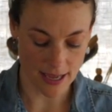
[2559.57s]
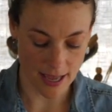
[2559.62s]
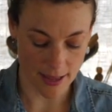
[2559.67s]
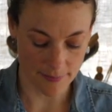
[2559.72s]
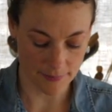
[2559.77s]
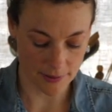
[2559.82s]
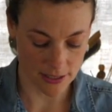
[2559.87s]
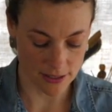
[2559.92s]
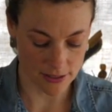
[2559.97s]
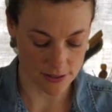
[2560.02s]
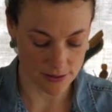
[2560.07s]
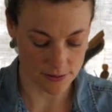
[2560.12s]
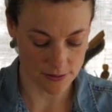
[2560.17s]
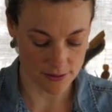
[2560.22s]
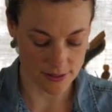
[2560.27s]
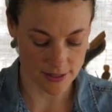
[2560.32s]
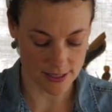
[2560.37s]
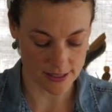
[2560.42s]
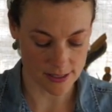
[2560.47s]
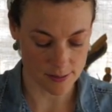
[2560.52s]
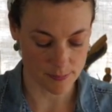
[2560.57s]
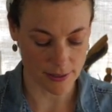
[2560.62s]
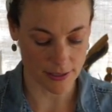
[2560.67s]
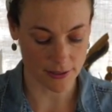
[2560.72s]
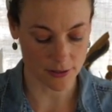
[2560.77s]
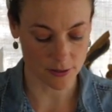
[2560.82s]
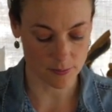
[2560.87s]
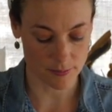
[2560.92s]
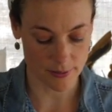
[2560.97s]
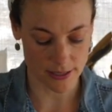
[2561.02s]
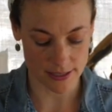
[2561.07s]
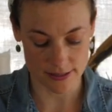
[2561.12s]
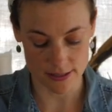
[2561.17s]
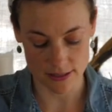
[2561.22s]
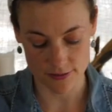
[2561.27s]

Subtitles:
I'm going to use this pickled mix.